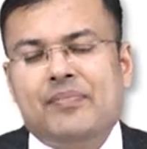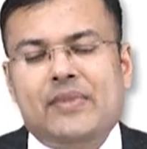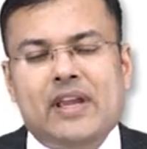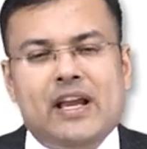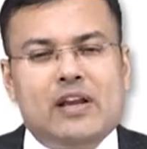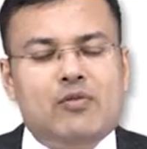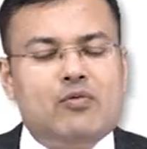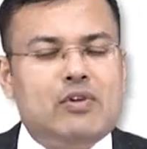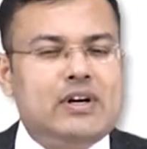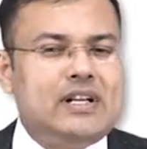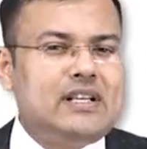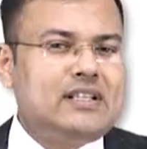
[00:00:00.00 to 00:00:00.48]

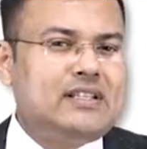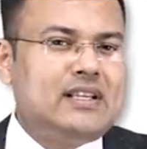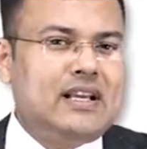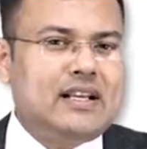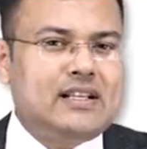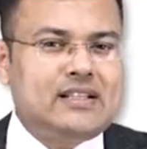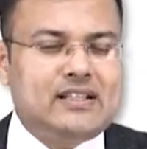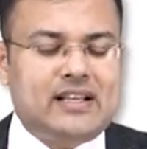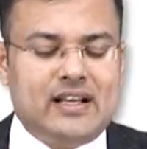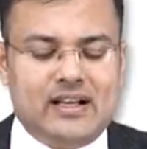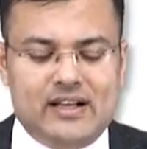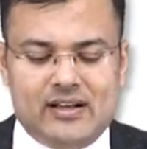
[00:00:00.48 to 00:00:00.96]
And what is the
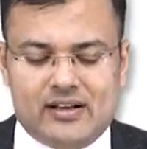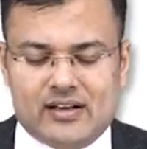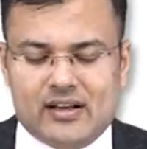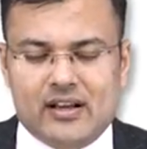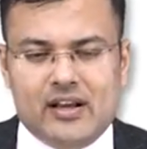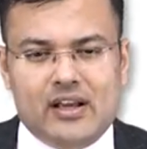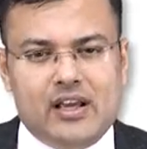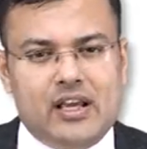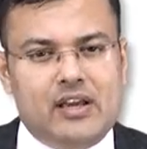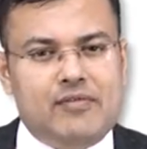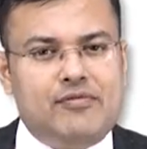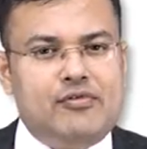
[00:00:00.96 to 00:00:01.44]
extent?
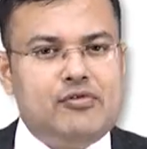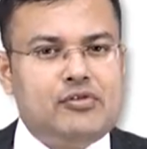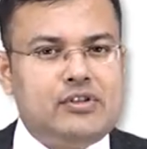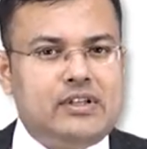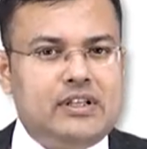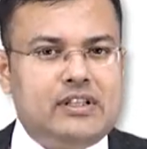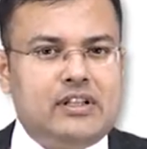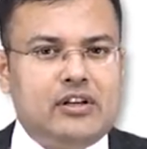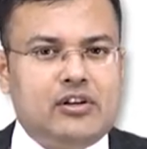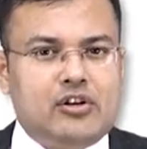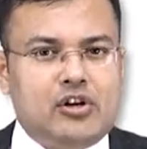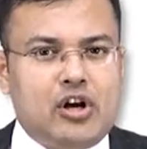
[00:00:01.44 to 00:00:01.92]
If you
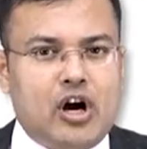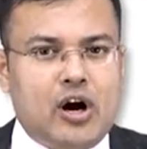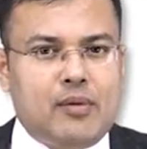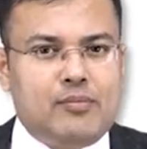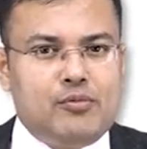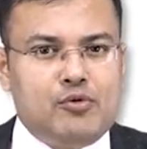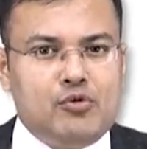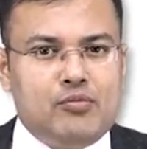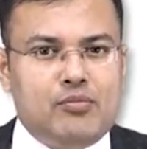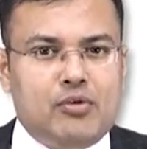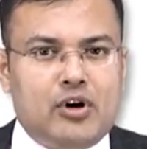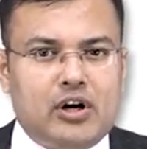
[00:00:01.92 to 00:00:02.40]
see the
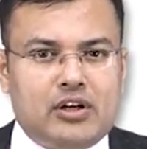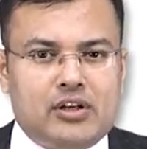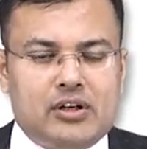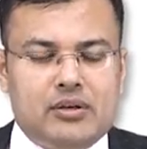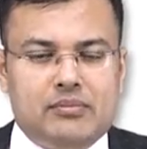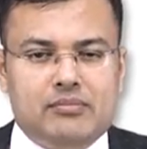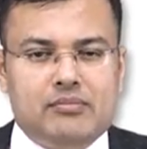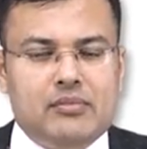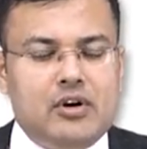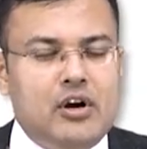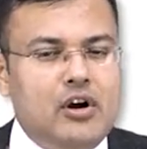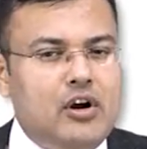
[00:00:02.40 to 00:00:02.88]
top to
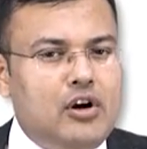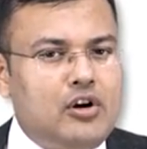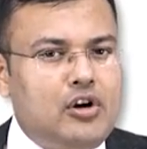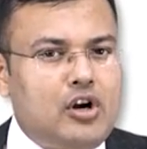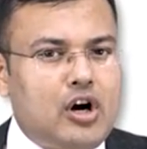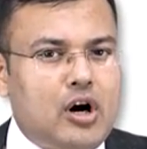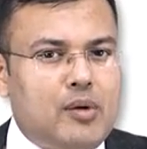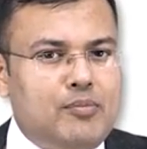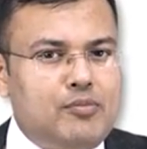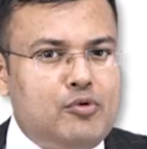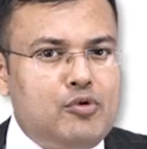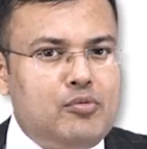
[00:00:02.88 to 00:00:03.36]
bottom,
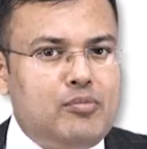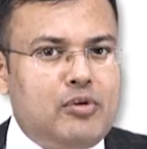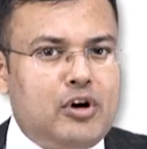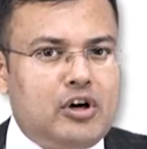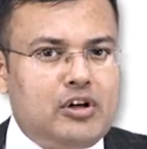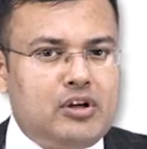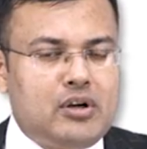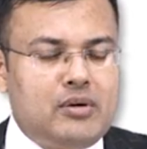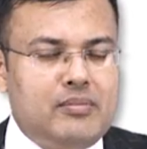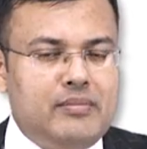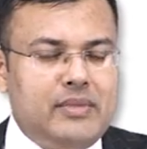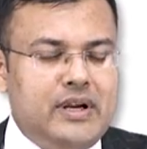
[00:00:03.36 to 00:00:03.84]

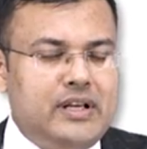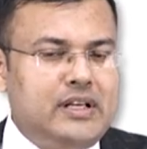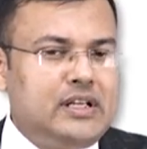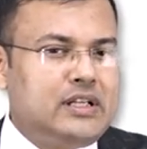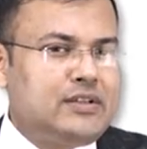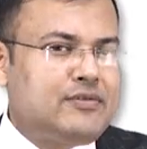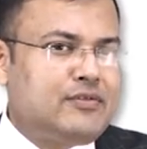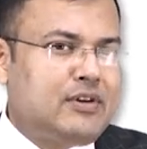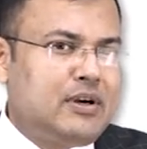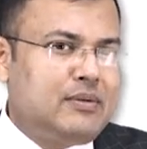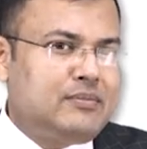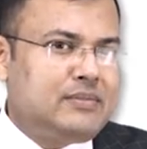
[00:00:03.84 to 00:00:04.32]
it
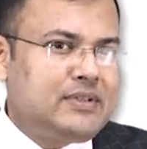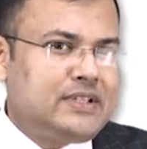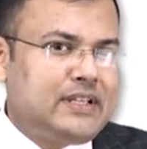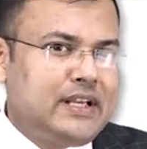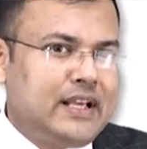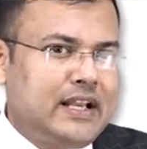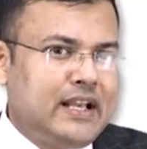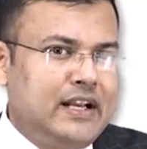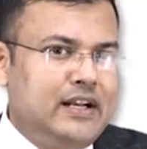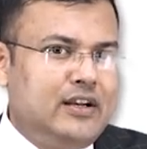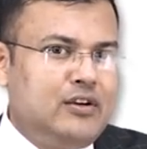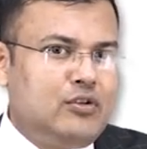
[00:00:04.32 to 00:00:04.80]
is from
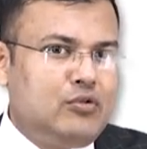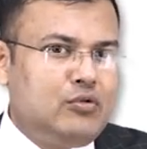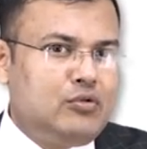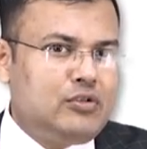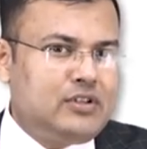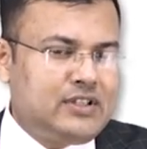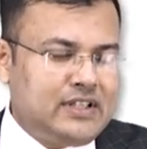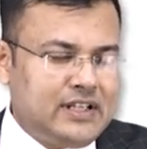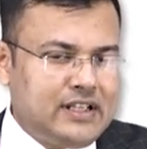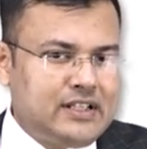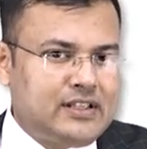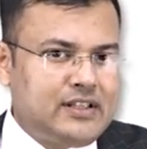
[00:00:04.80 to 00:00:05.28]
second to
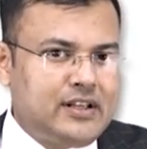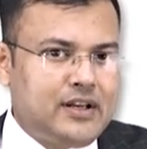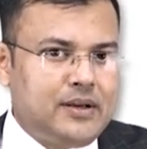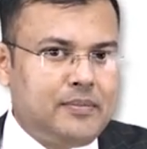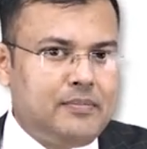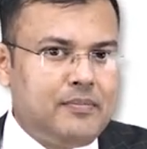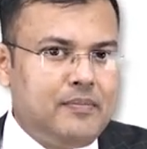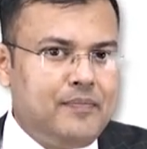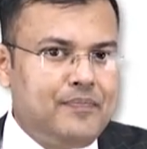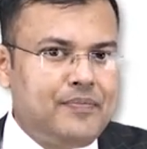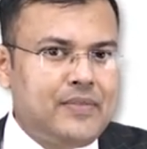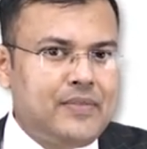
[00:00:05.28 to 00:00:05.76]
sixth rib.